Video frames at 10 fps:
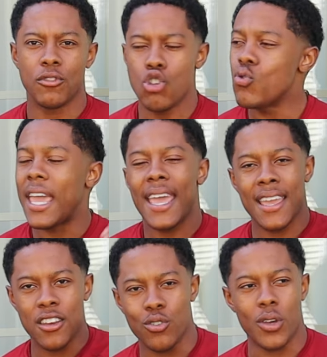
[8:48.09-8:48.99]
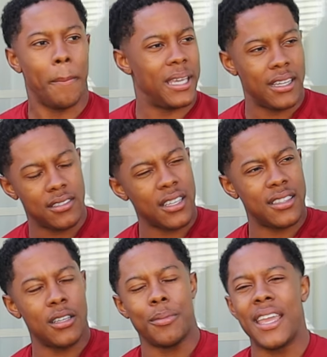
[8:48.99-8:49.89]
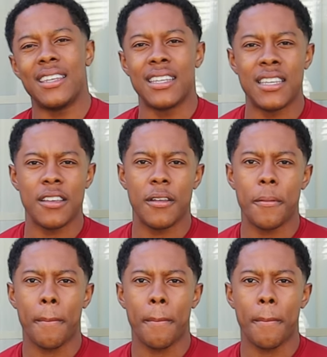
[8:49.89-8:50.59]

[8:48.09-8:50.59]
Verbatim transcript: You can do it because look at them, they did it.